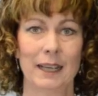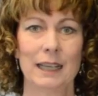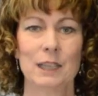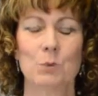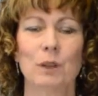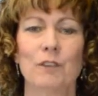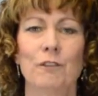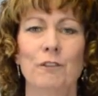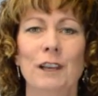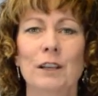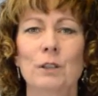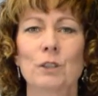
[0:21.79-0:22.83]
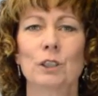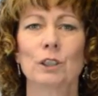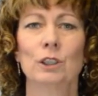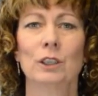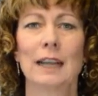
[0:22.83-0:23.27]
is we fail to
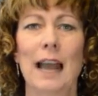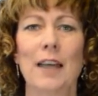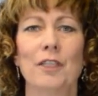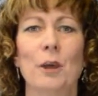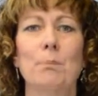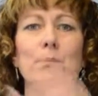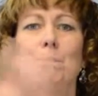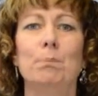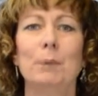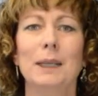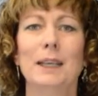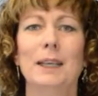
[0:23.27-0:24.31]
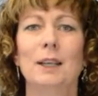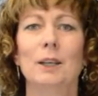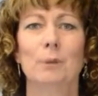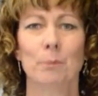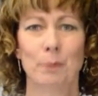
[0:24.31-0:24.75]
look at the
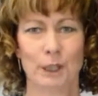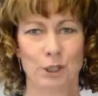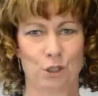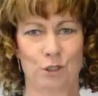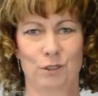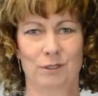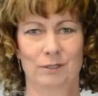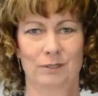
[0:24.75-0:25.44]
big picture.